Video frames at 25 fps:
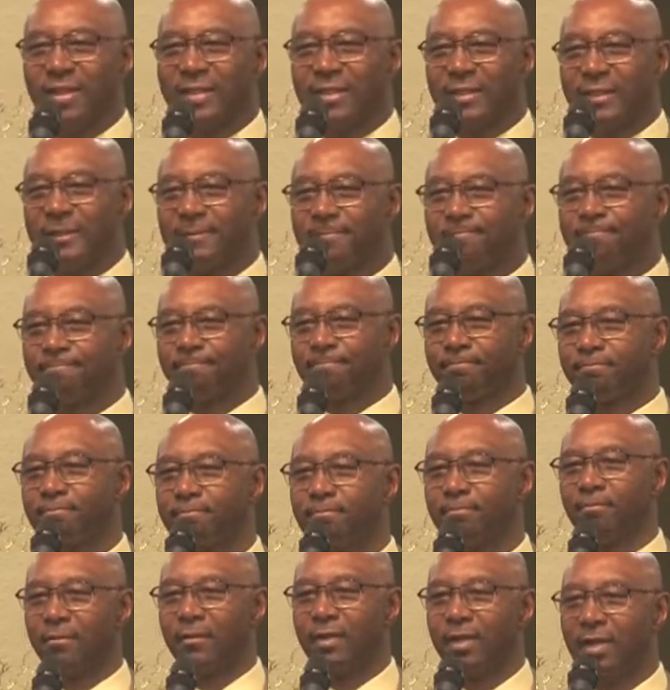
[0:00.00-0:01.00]

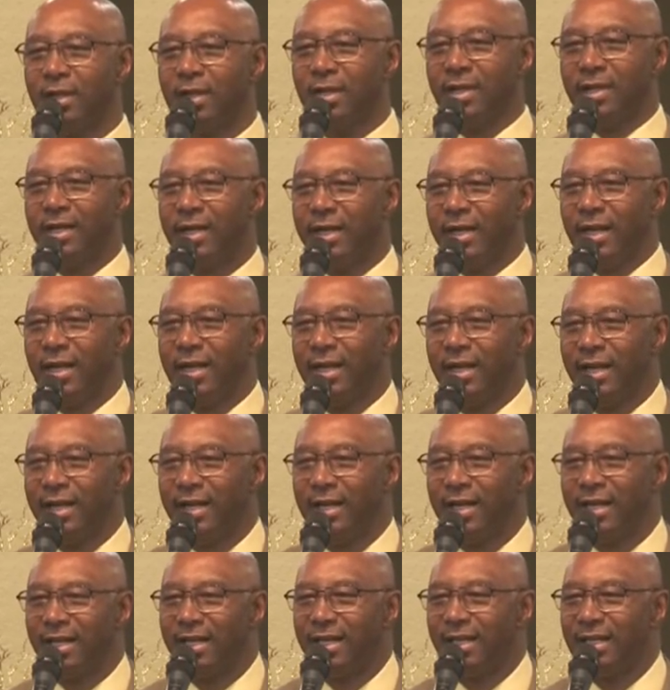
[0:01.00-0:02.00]
That's
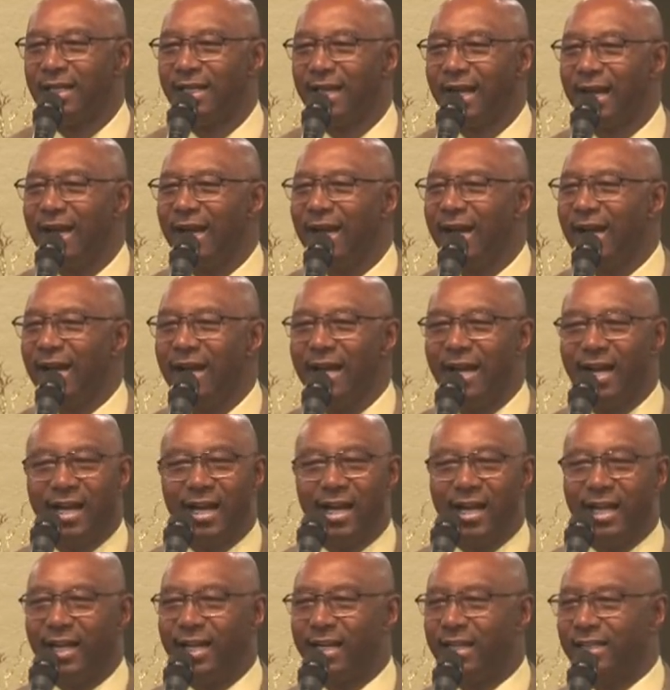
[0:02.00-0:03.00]
love.
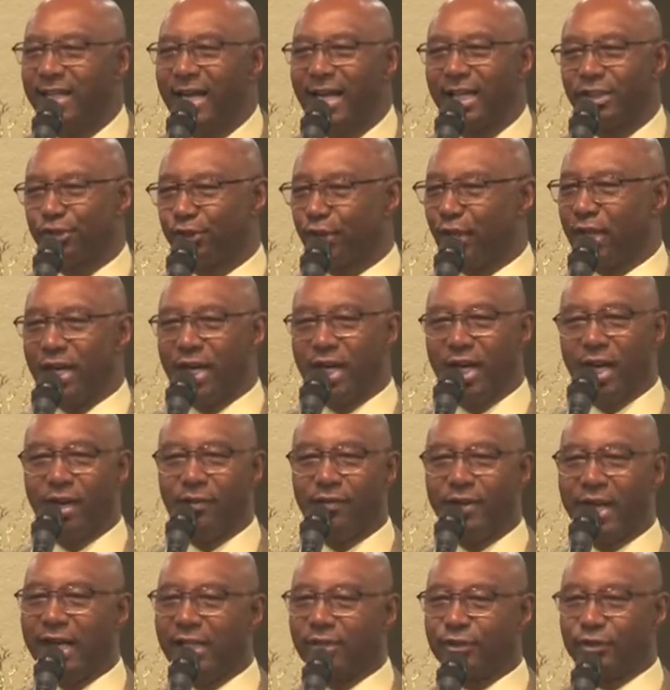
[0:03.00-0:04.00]
Yeah, that's
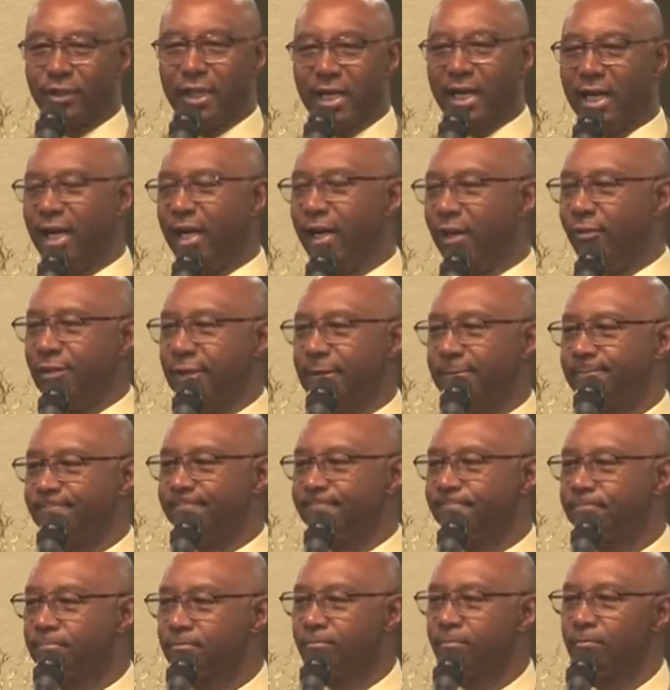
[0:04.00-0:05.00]
love.
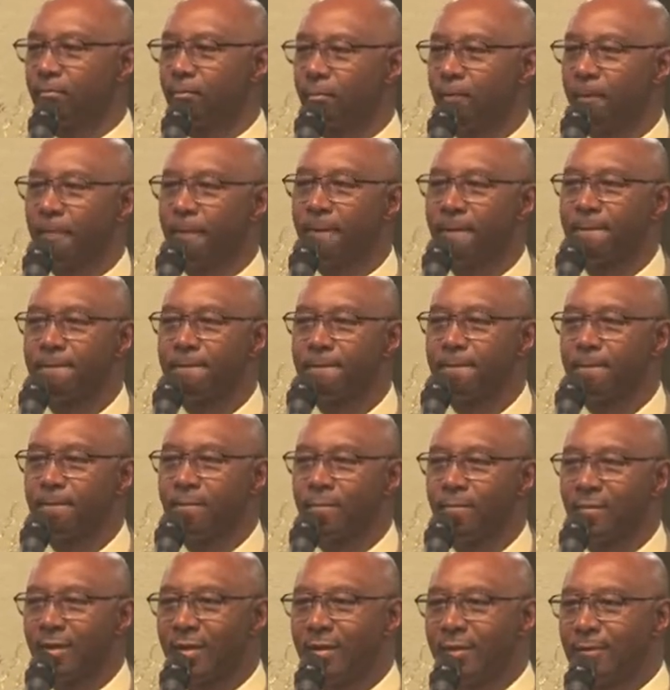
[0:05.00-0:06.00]
That's love.
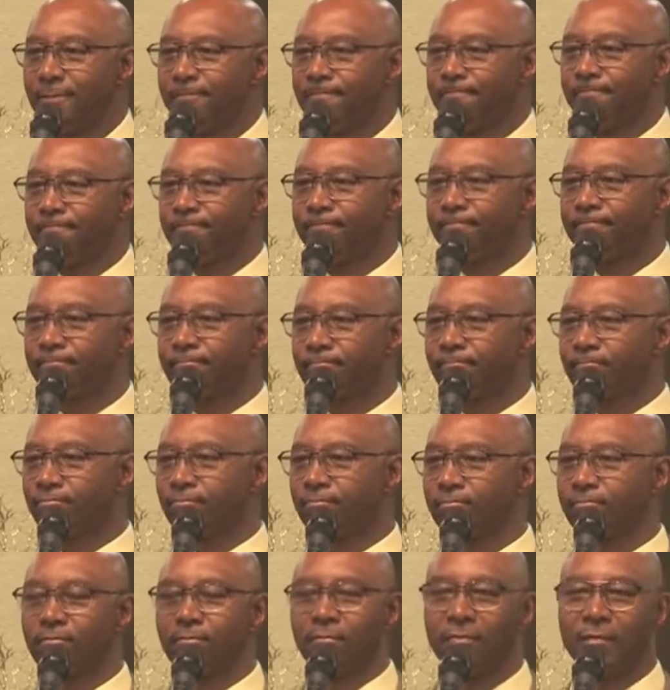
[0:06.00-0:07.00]
And that's